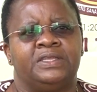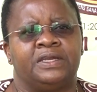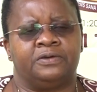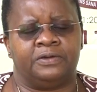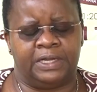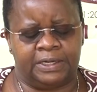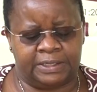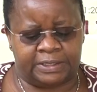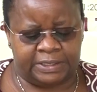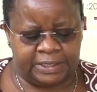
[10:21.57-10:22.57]
that
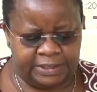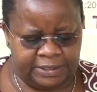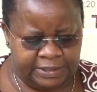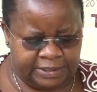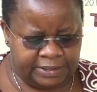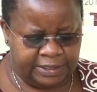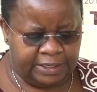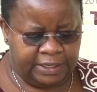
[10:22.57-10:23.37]
conduct researches.